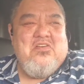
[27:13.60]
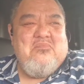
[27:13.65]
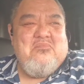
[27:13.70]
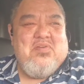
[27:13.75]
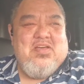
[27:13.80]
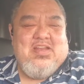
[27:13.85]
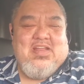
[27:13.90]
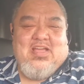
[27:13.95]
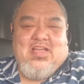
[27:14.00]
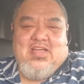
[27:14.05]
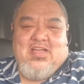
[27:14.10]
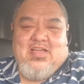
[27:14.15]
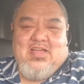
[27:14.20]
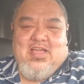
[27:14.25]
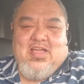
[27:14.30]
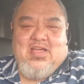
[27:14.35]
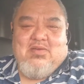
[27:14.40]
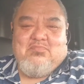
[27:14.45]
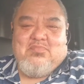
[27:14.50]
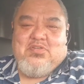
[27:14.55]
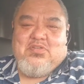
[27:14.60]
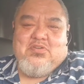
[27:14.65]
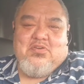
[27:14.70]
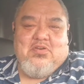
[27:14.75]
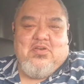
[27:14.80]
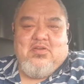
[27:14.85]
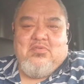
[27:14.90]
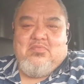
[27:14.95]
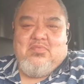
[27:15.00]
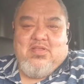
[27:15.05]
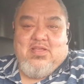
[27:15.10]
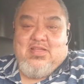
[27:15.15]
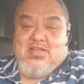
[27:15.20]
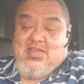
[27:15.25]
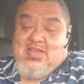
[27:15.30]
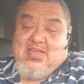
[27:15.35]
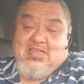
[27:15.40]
but I'm sure, I